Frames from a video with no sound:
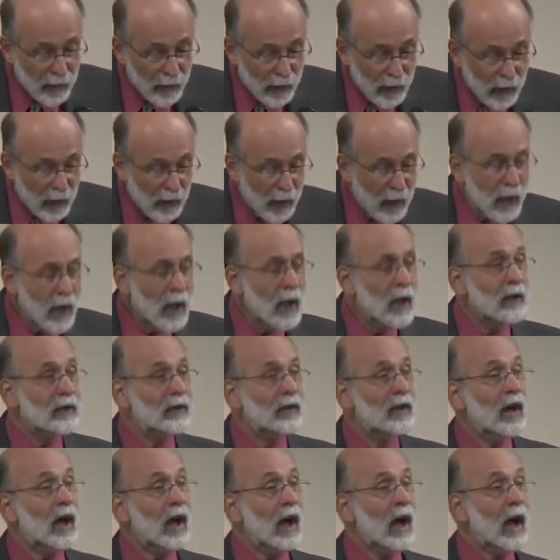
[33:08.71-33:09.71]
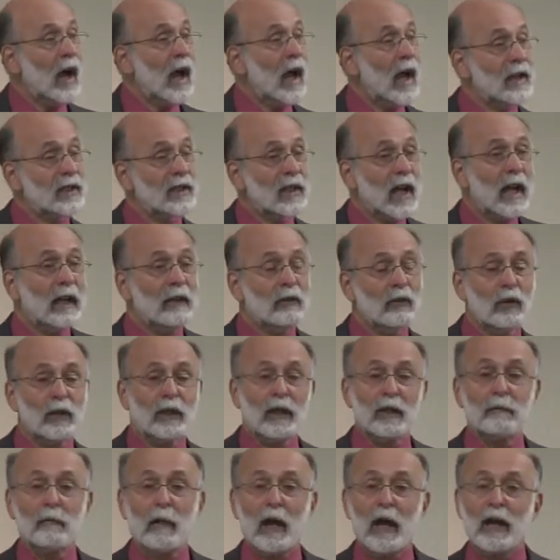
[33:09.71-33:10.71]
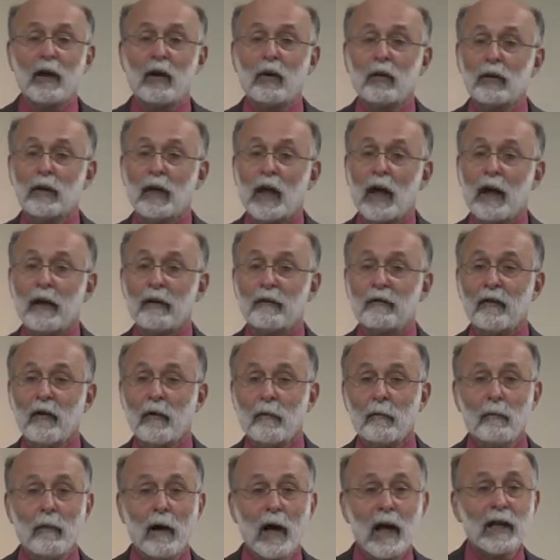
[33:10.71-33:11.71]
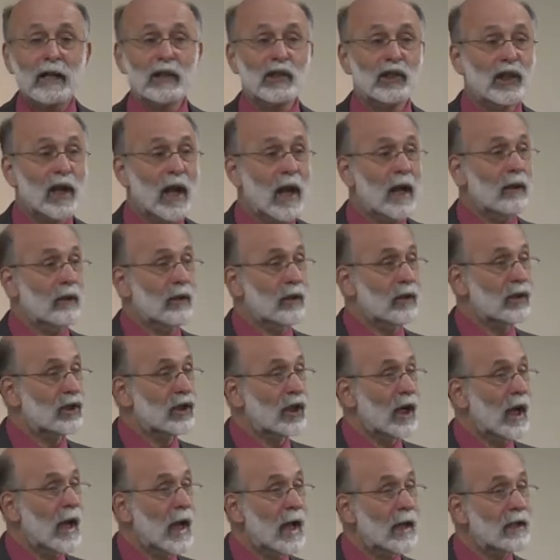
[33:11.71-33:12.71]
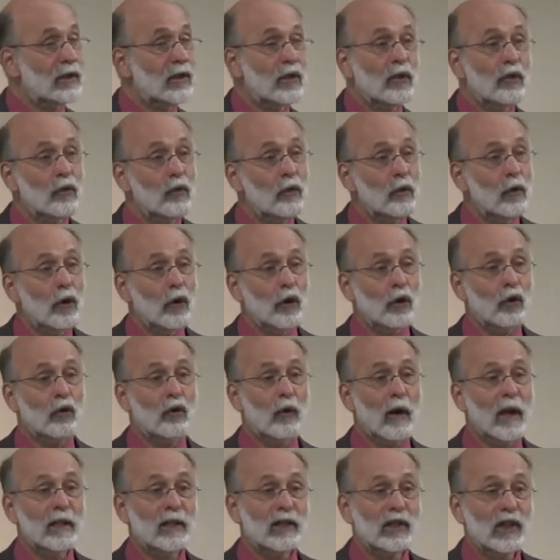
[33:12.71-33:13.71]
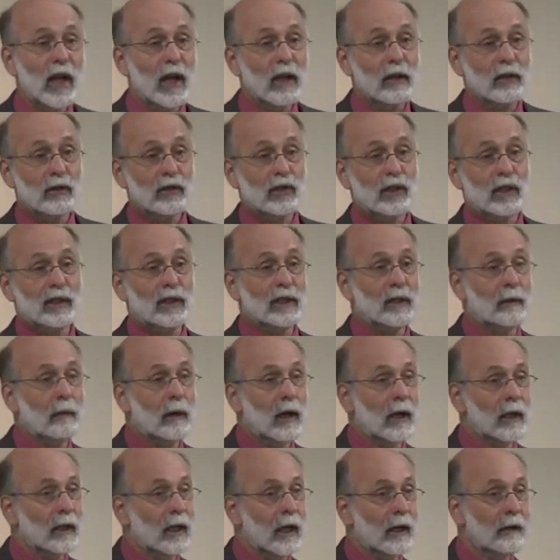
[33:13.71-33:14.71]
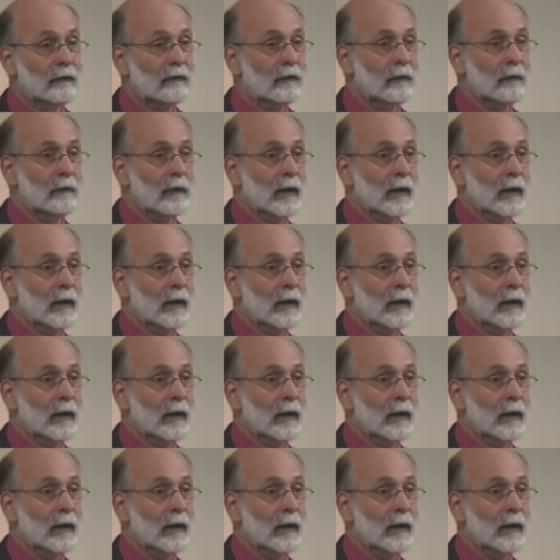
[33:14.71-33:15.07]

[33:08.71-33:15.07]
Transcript: Uh, the, as I look at my own life, my challenge, I had two great challenges in my life.